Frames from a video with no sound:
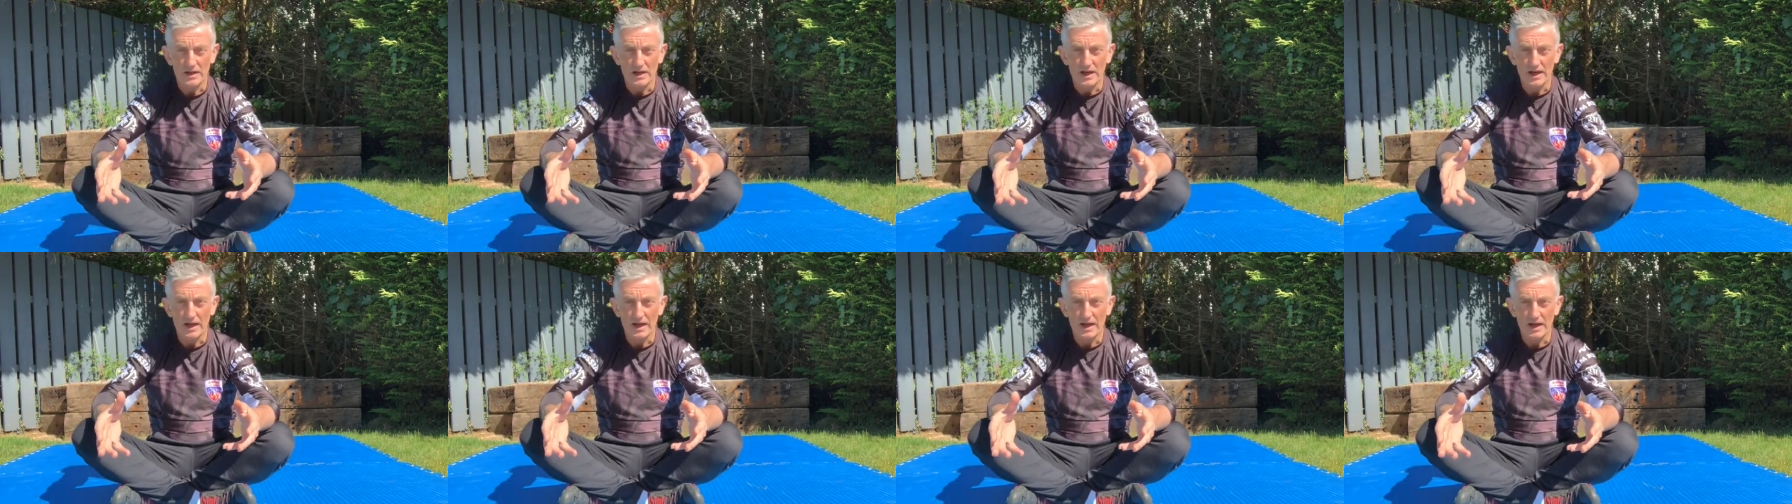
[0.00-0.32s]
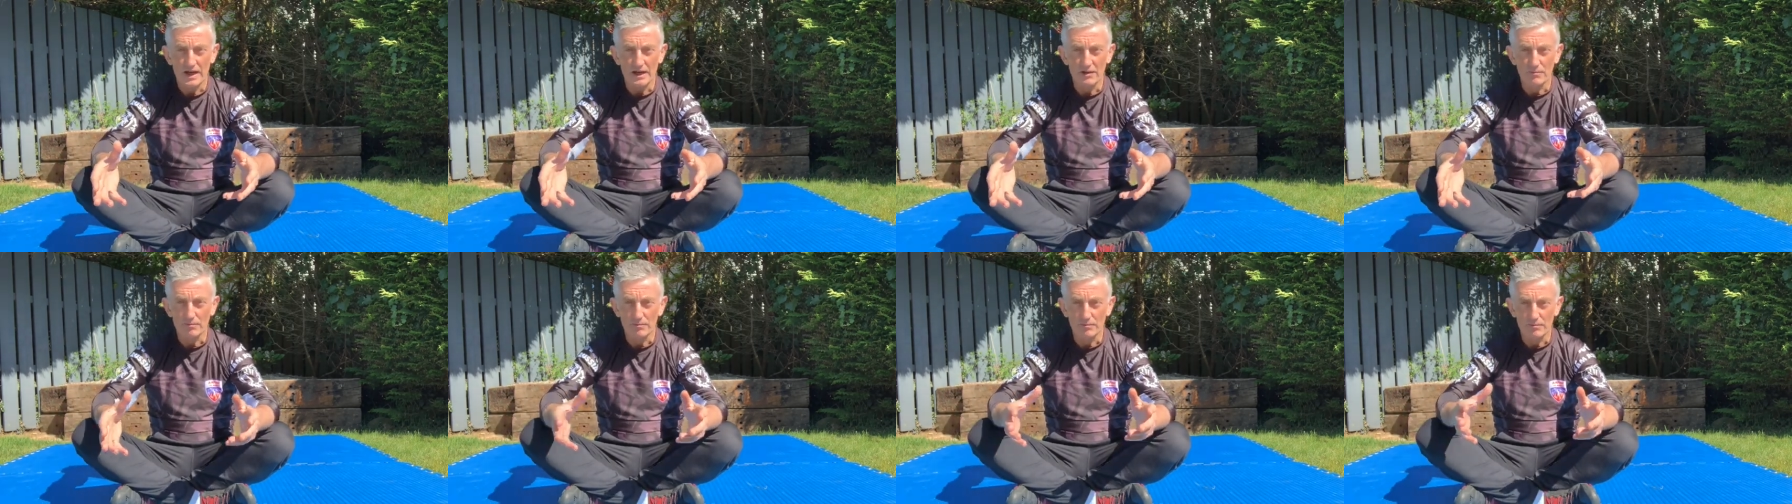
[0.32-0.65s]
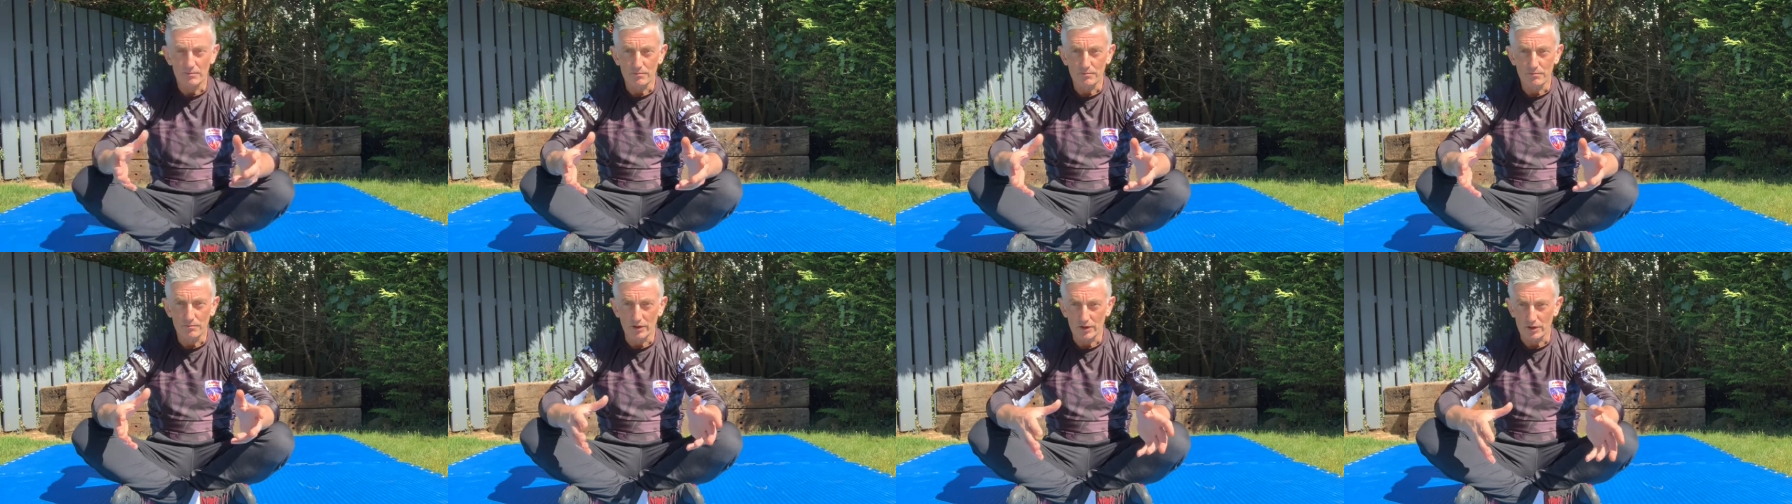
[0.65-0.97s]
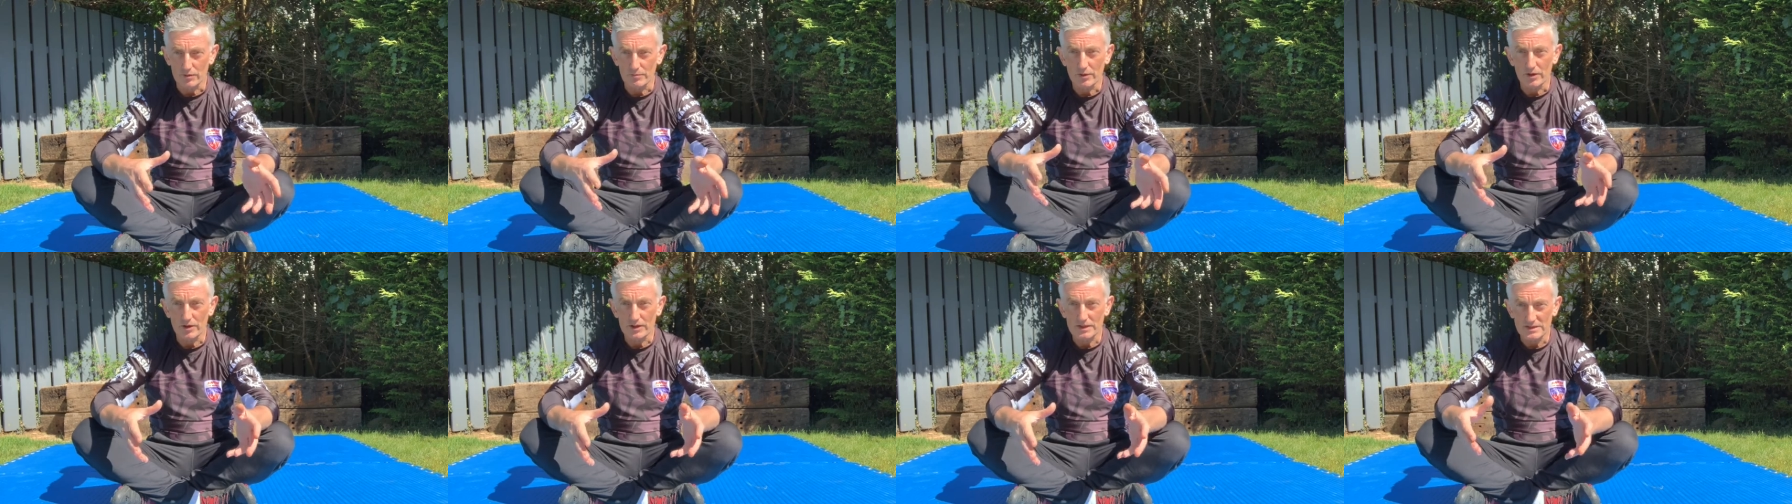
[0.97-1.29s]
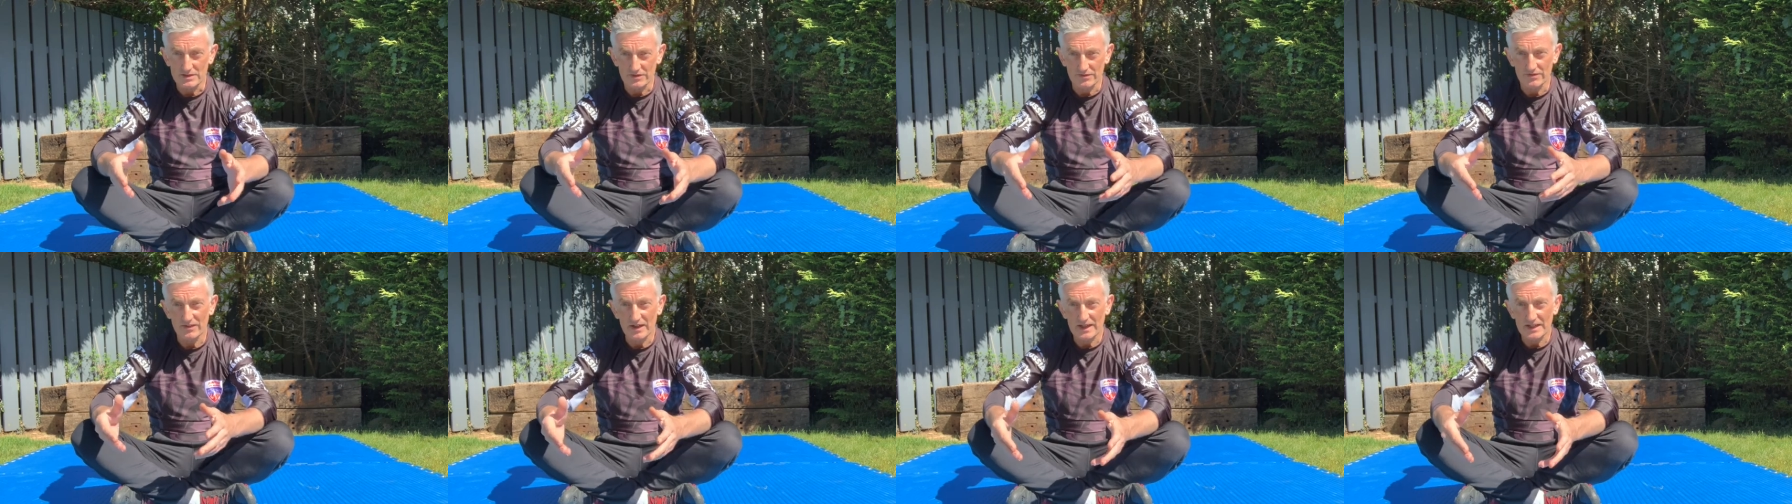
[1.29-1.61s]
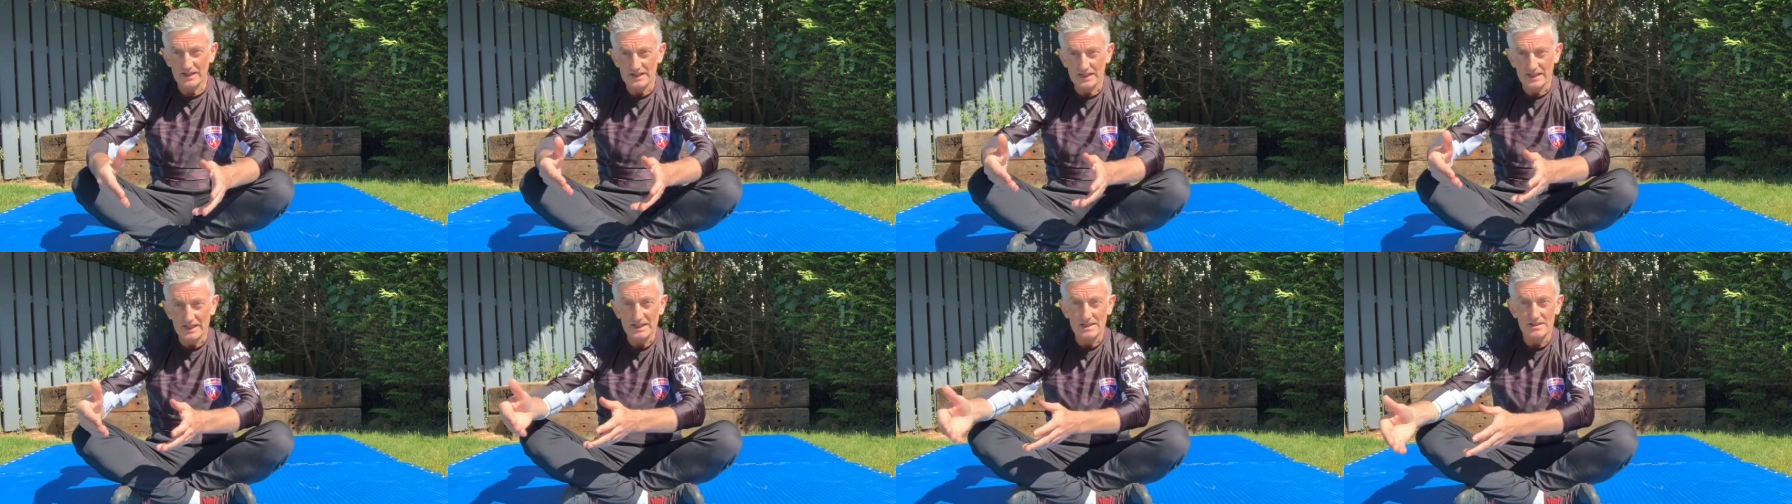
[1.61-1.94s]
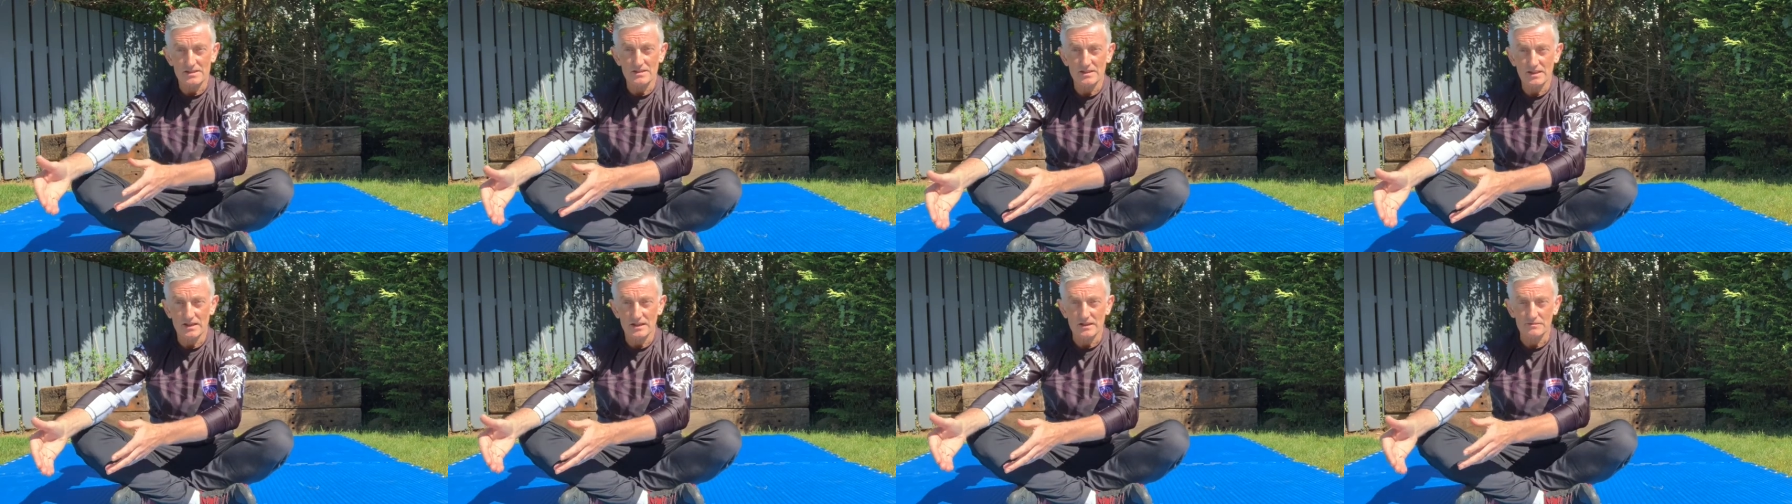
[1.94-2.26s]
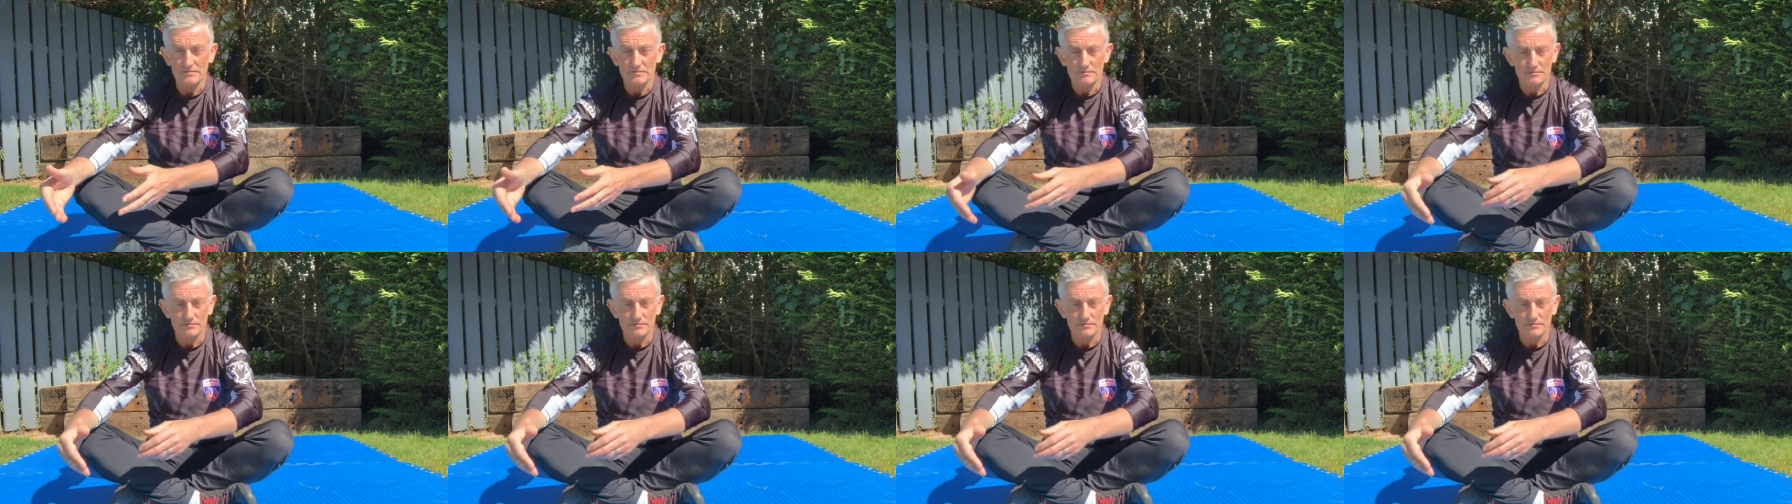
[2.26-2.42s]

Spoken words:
But our body's fighting against that.